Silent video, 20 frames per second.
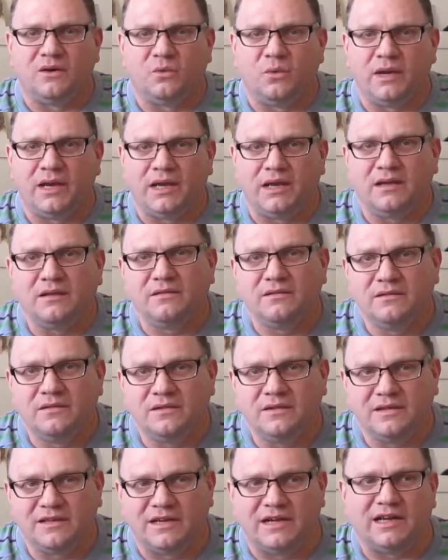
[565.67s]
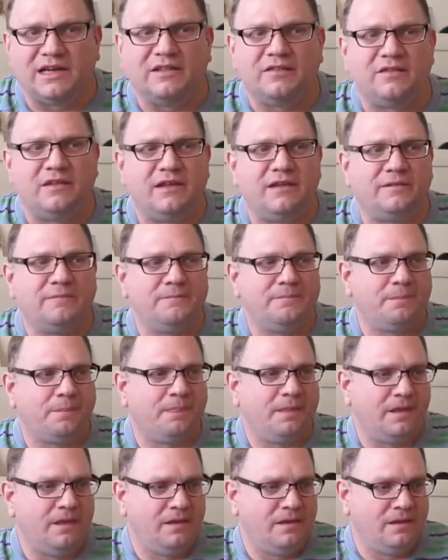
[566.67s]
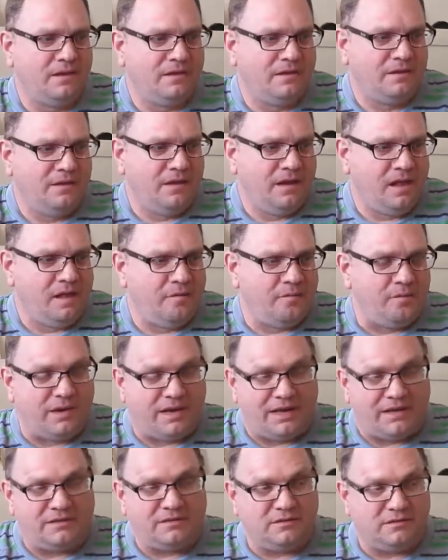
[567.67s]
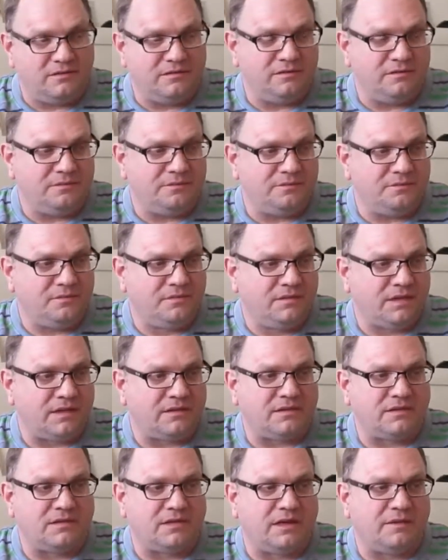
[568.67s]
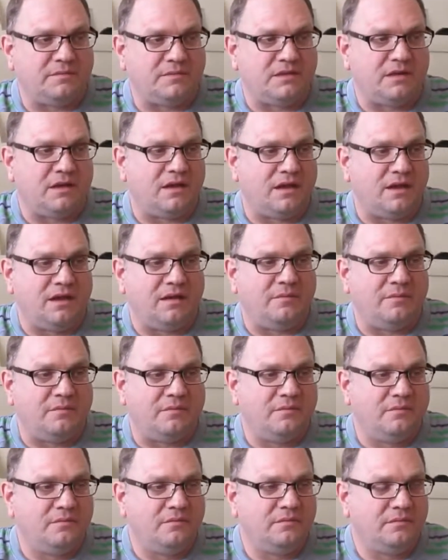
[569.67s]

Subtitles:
winning, kind of thing. But at the same time,